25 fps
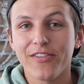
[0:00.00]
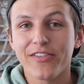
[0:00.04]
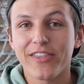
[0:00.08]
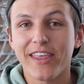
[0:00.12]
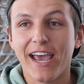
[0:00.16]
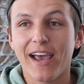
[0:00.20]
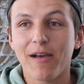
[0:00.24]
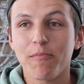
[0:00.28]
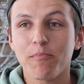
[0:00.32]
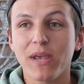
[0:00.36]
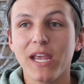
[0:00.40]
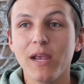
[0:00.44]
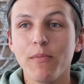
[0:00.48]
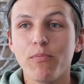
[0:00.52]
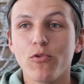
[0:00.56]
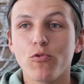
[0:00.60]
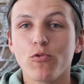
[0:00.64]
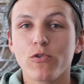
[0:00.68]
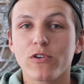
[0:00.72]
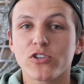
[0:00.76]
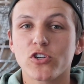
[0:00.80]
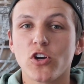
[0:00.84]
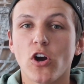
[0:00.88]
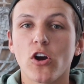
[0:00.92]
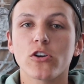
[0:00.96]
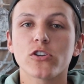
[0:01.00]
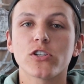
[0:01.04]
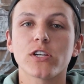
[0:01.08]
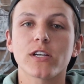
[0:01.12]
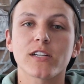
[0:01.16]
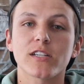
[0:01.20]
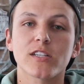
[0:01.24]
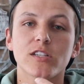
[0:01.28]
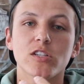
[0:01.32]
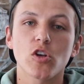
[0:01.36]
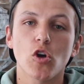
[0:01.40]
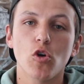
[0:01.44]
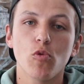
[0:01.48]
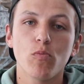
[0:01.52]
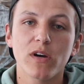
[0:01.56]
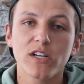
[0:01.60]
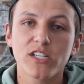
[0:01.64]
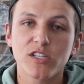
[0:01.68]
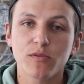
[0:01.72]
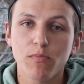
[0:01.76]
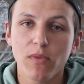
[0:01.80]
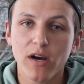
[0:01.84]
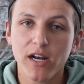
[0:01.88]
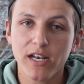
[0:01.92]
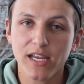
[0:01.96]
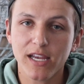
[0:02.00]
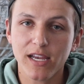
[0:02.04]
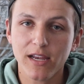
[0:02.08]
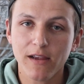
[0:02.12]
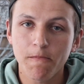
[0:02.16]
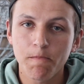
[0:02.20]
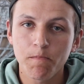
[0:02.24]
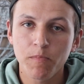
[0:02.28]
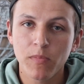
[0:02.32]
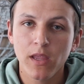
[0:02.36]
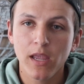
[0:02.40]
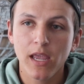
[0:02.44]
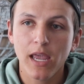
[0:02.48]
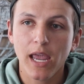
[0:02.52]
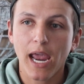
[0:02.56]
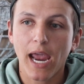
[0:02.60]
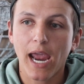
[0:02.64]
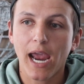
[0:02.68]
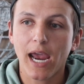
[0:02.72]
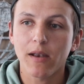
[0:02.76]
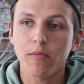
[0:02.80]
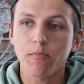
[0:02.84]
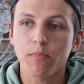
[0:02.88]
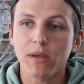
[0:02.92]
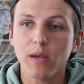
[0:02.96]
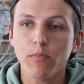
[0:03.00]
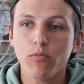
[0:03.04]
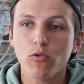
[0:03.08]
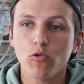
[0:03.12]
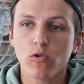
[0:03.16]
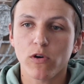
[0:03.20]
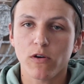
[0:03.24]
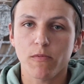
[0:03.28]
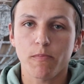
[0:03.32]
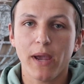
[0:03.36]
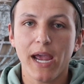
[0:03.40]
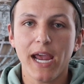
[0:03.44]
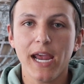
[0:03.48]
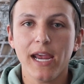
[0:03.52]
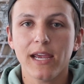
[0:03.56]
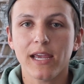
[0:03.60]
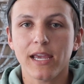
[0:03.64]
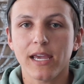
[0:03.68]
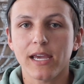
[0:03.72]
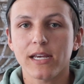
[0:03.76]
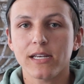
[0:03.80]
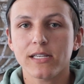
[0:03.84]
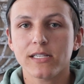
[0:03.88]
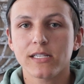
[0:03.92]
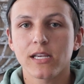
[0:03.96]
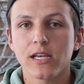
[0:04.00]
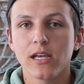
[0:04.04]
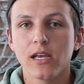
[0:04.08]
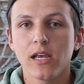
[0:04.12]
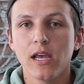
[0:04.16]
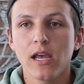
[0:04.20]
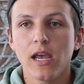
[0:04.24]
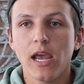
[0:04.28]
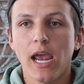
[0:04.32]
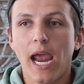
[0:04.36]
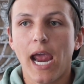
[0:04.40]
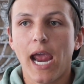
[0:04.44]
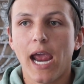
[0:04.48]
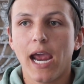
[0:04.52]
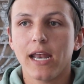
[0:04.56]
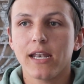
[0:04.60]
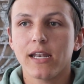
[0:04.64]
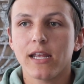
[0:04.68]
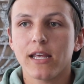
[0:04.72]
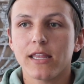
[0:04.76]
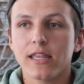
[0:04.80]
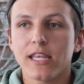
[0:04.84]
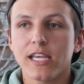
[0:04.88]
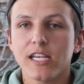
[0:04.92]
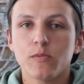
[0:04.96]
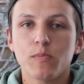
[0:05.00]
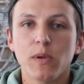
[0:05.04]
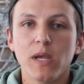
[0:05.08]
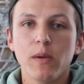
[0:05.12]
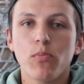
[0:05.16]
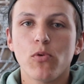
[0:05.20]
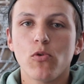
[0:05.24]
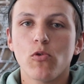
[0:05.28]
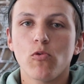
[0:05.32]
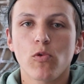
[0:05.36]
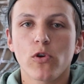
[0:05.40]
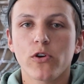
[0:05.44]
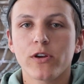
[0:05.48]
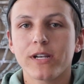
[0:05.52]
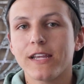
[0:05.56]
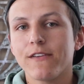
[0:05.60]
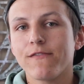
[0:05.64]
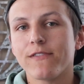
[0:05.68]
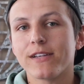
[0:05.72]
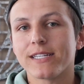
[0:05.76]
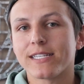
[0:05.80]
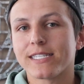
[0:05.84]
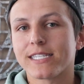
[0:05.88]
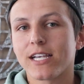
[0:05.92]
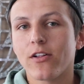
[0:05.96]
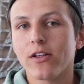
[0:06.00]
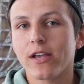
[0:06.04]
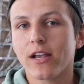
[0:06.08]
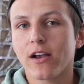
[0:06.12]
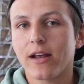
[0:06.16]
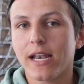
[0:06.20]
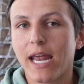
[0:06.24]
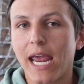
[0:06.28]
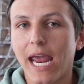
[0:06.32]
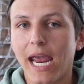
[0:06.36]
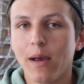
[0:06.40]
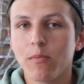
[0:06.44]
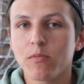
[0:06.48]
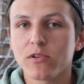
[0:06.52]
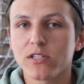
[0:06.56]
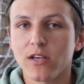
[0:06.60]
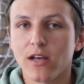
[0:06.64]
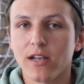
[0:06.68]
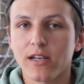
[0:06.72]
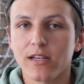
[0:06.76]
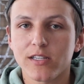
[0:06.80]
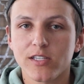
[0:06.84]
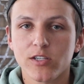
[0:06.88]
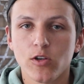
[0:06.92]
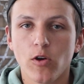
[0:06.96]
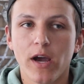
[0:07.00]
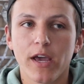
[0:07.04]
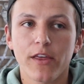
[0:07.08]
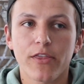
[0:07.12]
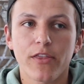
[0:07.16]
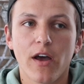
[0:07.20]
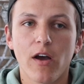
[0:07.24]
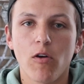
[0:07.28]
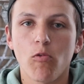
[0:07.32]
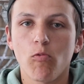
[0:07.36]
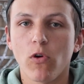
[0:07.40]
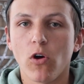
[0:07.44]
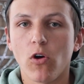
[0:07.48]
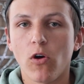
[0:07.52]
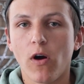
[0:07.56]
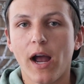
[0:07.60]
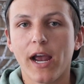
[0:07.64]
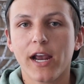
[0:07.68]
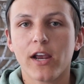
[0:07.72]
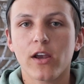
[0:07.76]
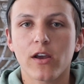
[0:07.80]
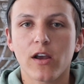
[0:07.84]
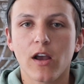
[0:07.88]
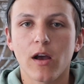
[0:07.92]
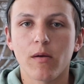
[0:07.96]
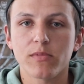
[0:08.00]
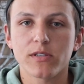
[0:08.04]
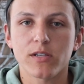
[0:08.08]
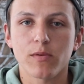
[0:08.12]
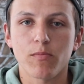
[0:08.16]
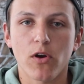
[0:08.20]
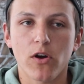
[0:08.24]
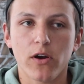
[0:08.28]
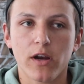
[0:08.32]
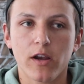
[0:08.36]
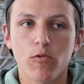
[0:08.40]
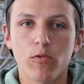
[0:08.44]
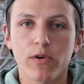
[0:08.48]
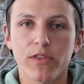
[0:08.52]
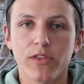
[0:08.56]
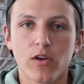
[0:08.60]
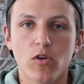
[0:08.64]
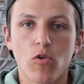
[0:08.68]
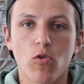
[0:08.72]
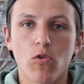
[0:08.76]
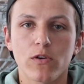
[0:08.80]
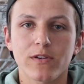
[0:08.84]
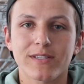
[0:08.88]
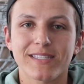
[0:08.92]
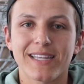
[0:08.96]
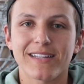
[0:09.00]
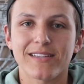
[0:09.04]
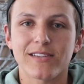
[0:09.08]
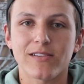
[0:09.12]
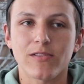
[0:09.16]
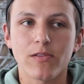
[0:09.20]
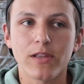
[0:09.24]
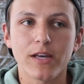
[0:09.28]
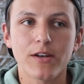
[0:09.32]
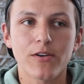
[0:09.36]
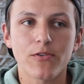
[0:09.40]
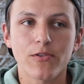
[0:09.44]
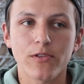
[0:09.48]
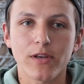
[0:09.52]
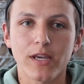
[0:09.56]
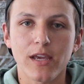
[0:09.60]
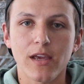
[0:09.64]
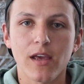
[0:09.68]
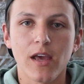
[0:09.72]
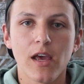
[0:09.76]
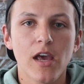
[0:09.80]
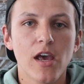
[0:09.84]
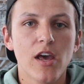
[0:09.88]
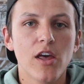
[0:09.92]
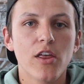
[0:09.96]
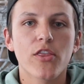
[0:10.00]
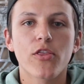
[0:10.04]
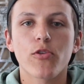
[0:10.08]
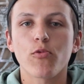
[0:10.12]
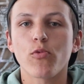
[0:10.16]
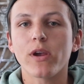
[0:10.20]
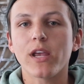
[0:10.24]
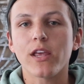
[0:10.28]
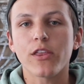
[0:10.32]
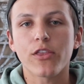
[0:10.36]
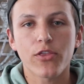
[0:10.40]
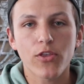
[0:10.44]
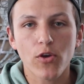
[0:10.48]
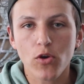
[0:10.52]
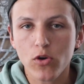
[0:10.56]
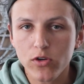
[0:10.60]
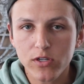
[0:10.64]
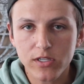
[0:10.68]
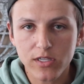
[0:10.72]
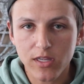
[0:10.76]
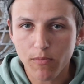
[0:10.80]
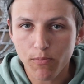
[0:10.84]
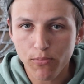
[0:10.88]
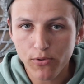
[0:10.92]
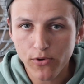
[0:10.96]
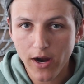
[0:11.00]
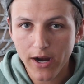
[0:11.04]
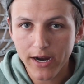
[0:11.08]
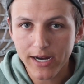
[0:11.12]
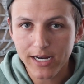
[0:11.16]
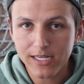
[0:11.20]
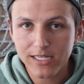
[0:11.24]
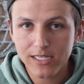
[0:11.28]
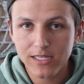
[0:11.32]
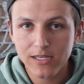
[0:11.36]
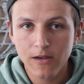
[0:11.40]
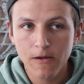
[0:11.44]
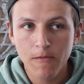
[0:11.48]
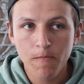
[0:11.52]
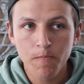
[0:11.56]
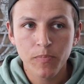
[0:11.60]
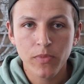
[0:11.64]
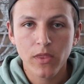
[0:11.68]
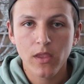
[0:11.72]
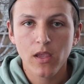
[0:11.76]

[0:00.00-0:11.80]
that people were charging so much money and people were paying it and these people weren't even selling on Amazon. And so I thought, well, I could come to market with a course that's literally three thirds the price,